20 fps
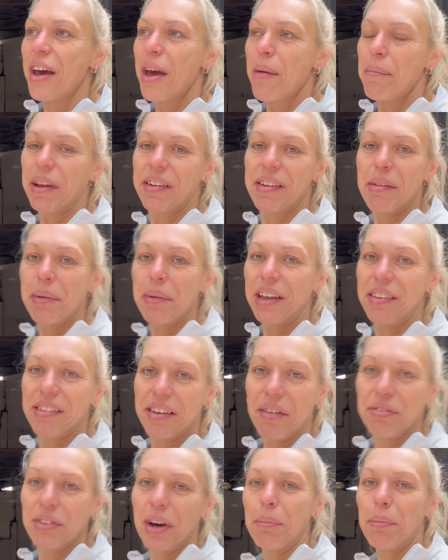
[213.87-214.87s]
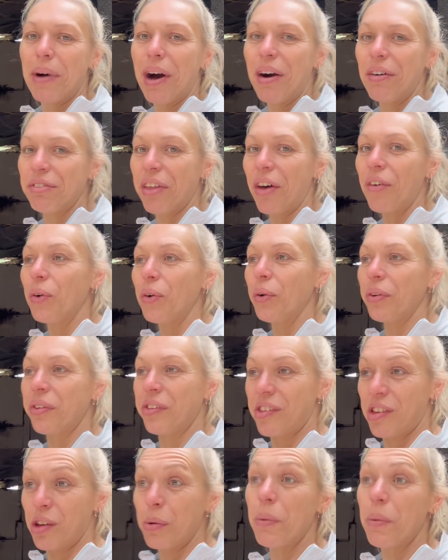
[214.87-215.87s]
because it means I've got to bath the
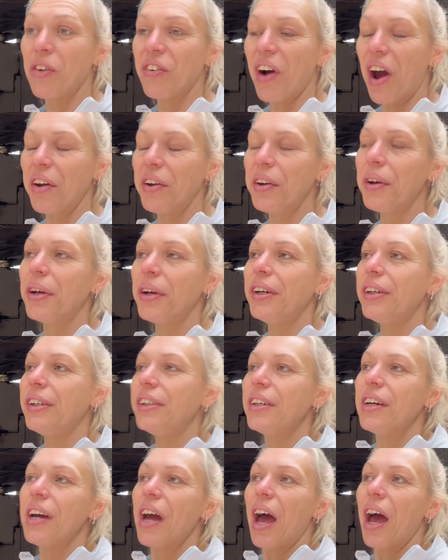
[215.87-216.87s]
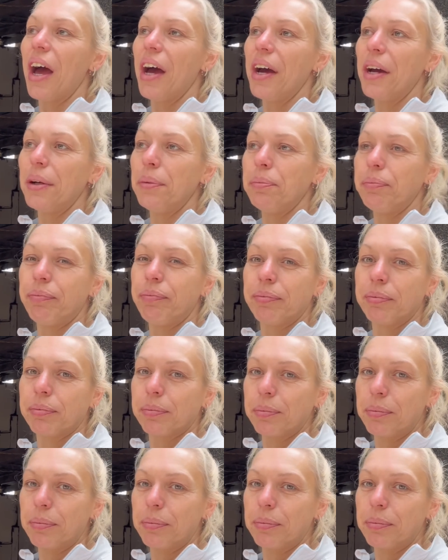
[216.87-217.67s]
horse tomorrow to